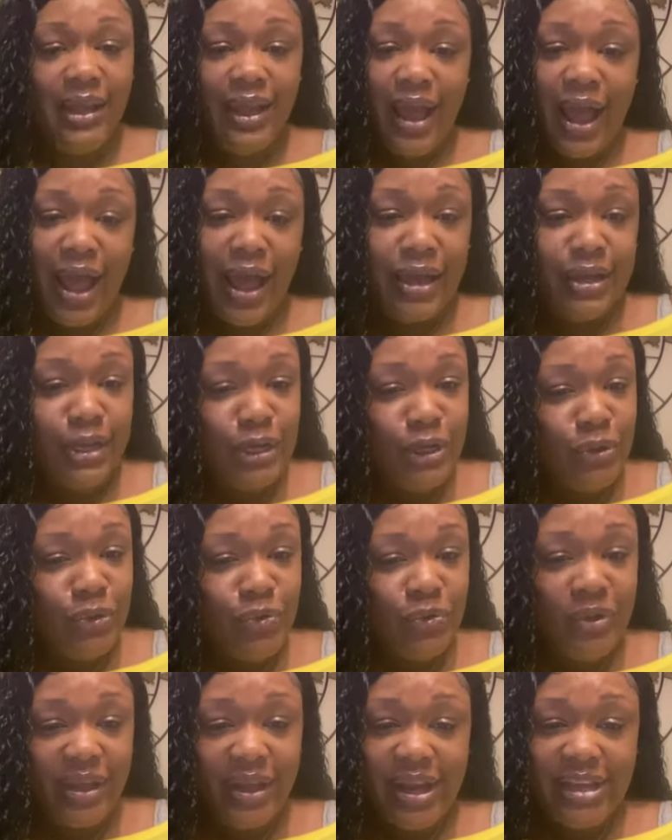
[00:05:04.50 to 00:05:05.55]

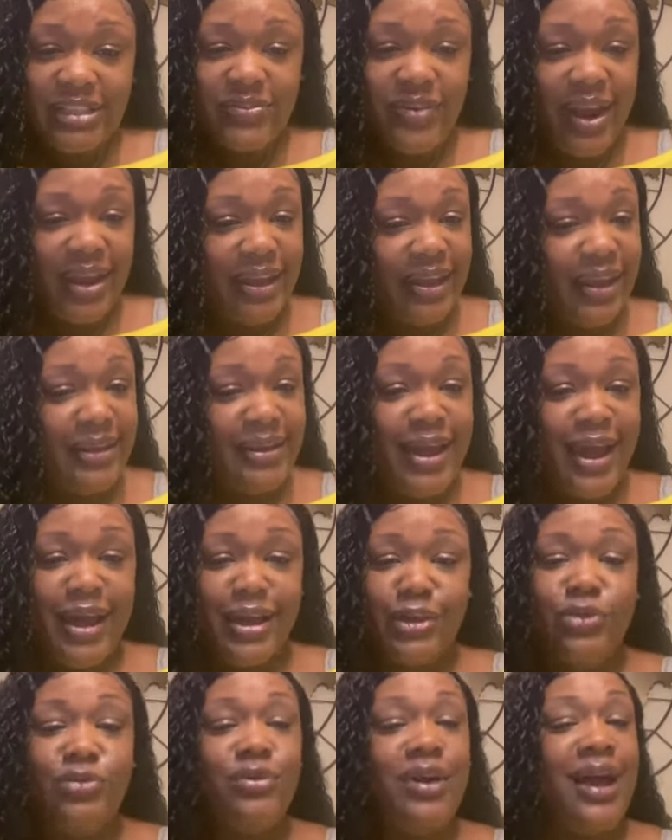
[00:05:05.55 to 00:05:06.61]
Hallelujah. That's right,
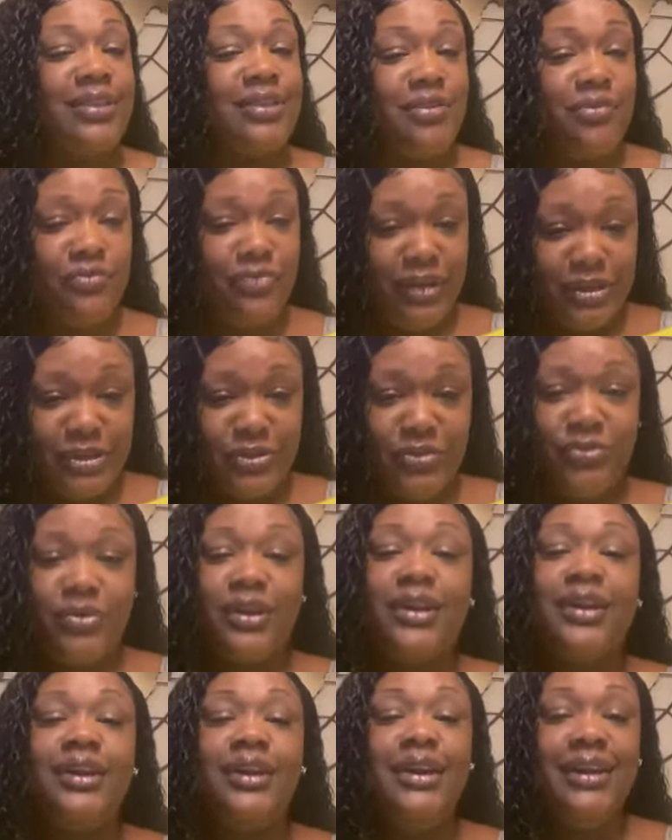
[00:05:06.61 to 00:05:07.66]
Kenyatta. You got the victory.
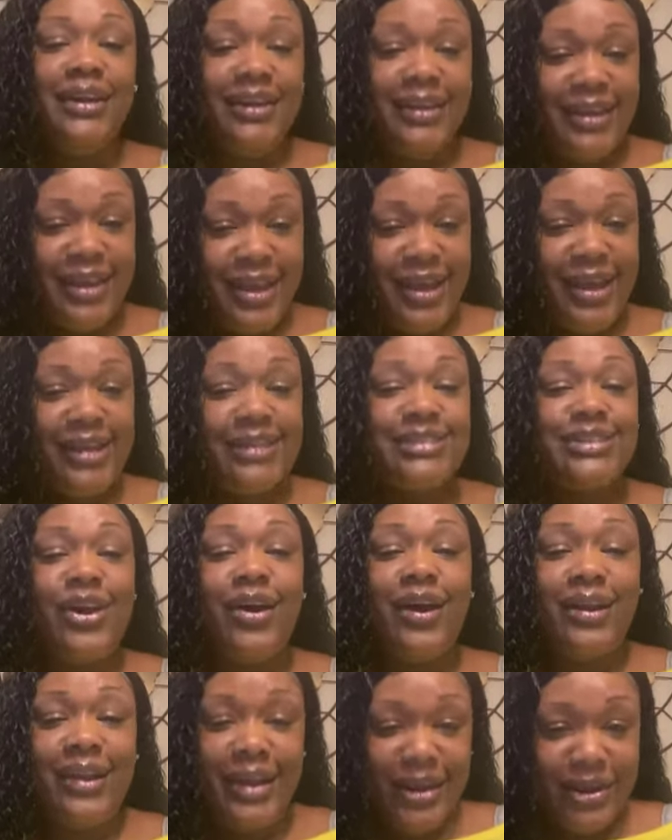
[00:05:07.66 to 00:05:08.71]
Yes,
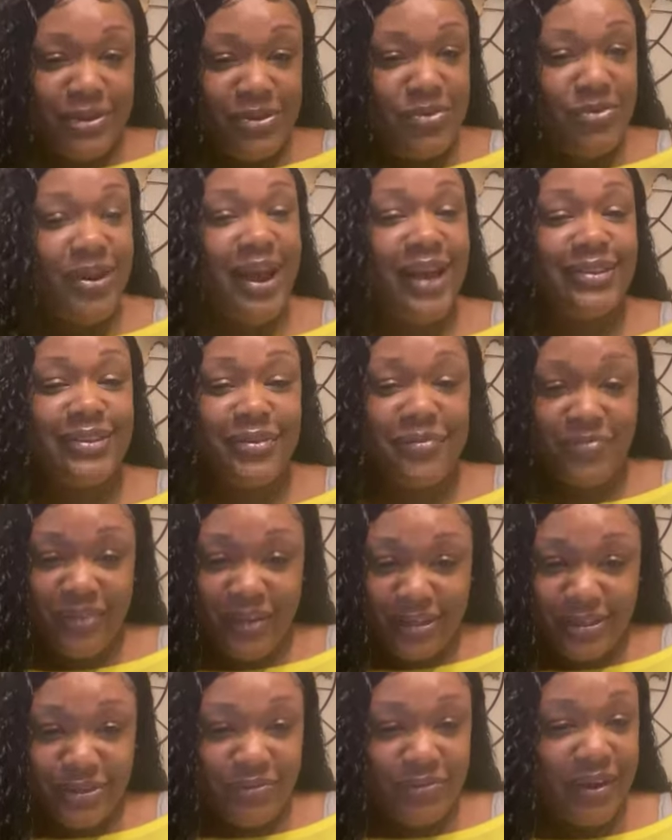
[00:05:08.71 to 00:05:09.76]
Carletta, you got the
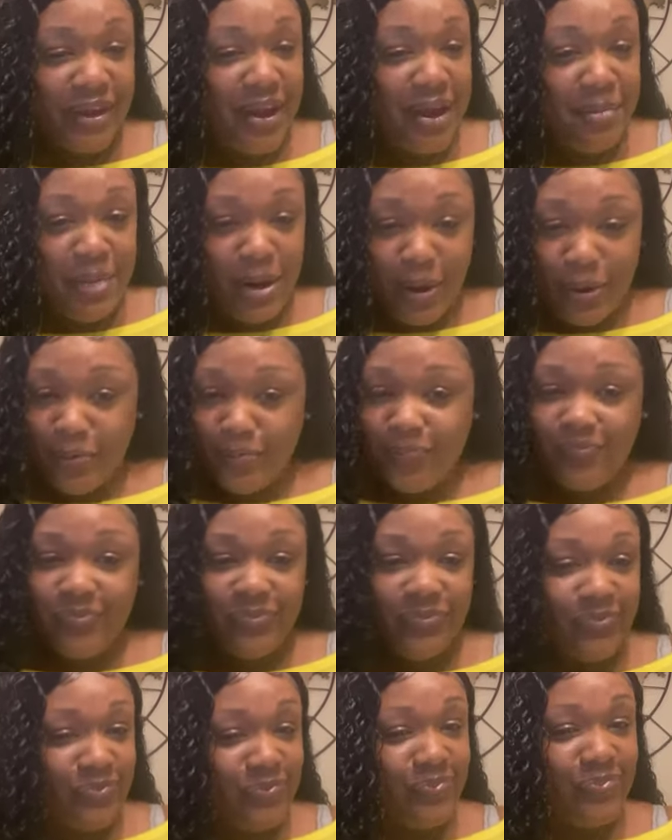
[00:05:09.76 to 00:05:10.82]
victory. Come on.
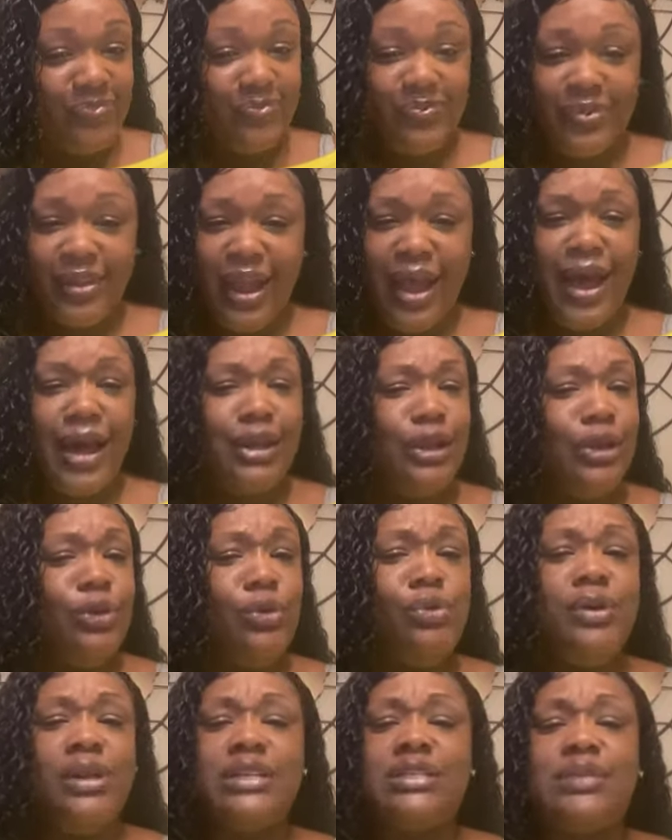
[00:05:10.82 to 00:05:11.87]

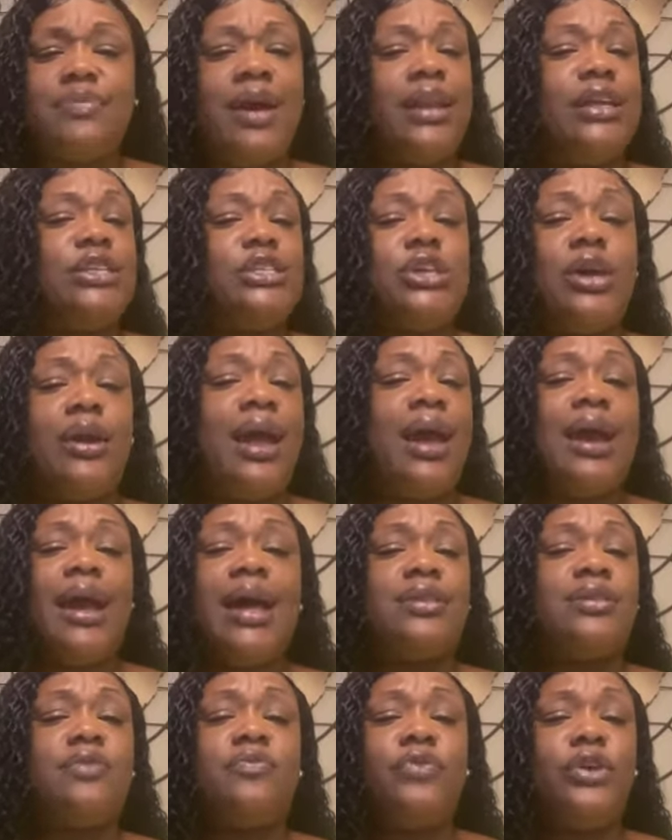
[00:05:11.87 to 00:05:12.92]
Hallelujah. Somebody shout, I
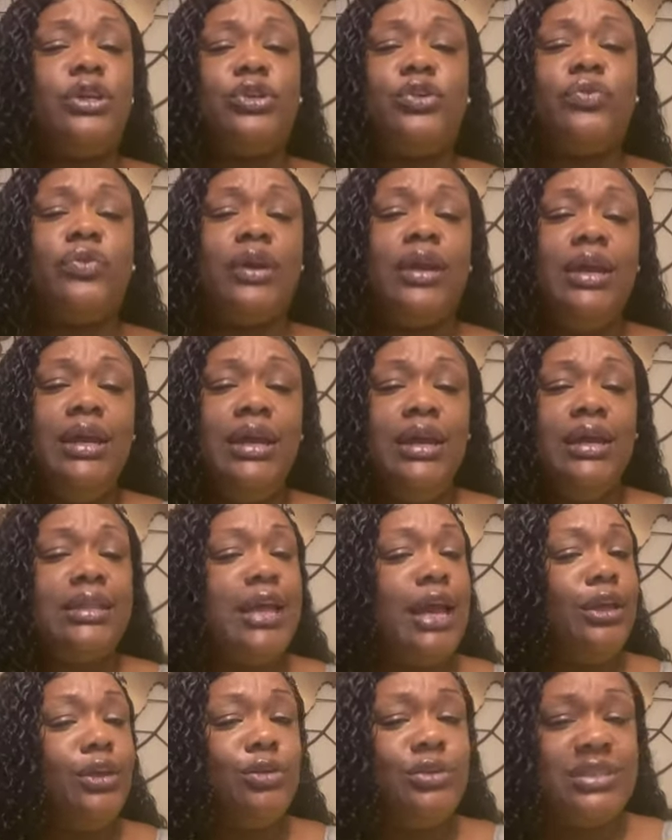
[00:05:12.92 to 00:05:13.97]
got the victory.
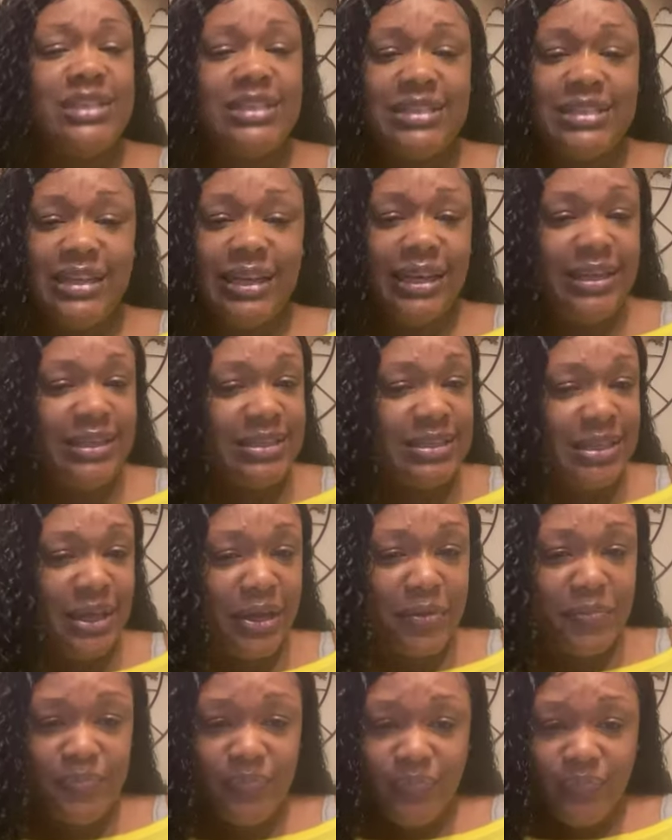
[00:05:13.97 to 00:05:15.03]
Thank you, Sister Lisa.
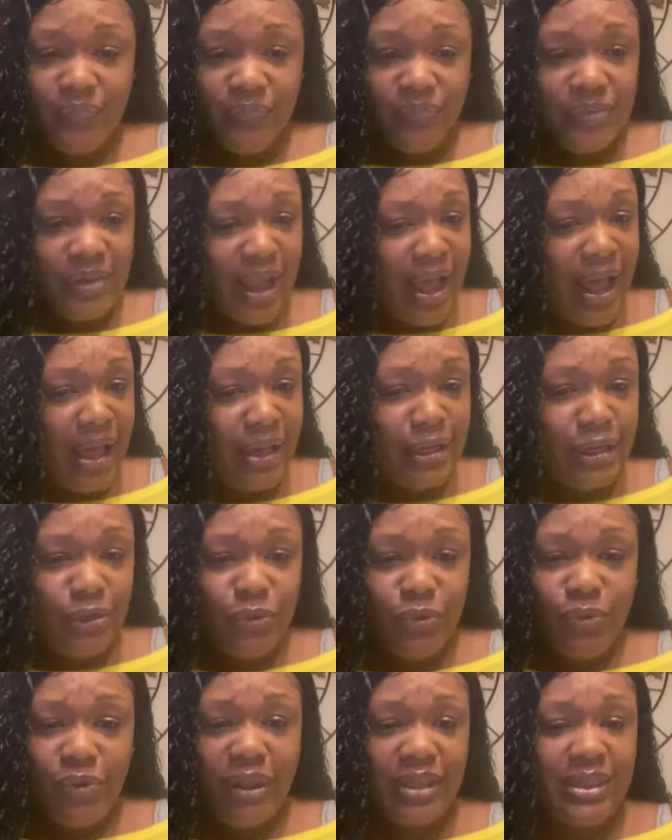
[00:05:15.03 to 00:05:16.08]

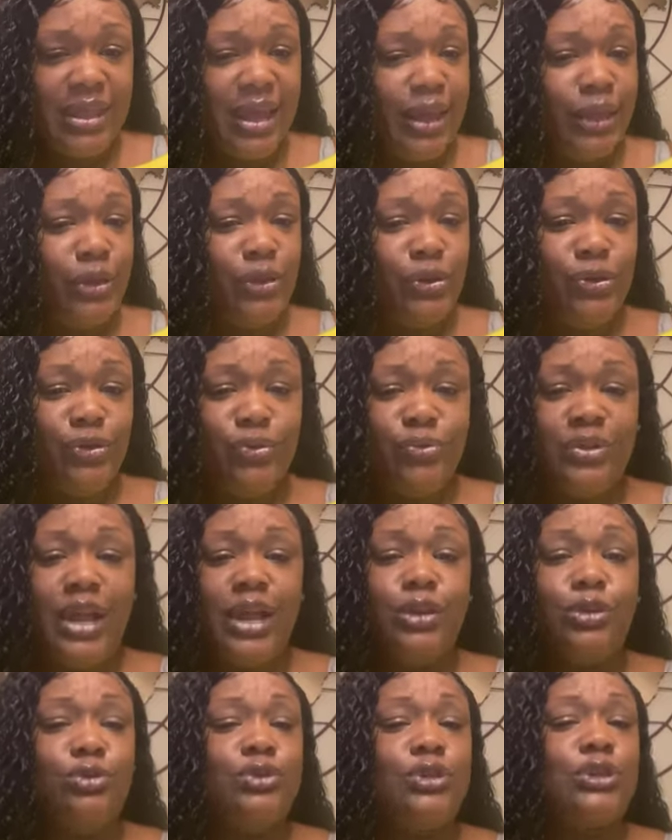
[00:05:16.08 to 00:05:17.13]
Hallelujah. Thank you.
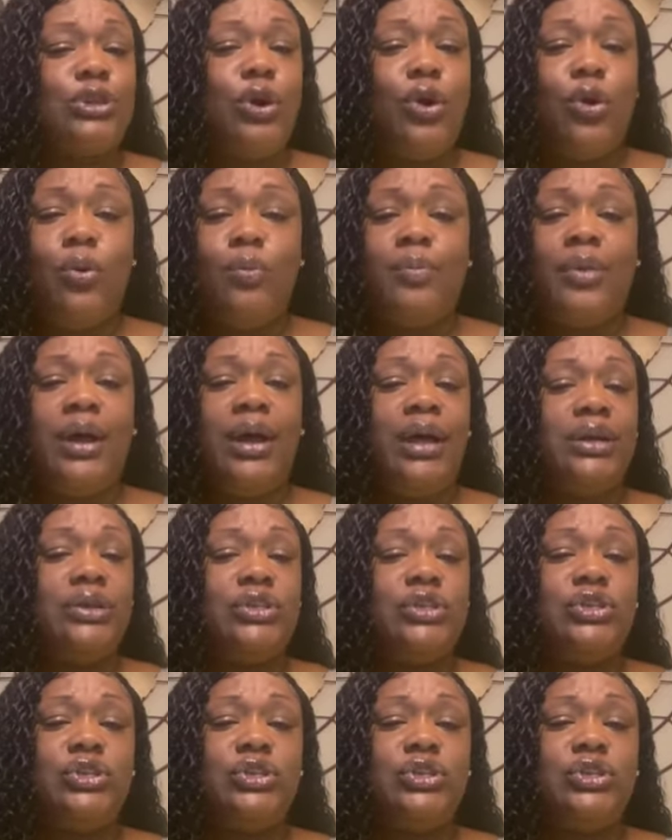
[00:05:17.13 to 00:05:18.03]
Thank you so much.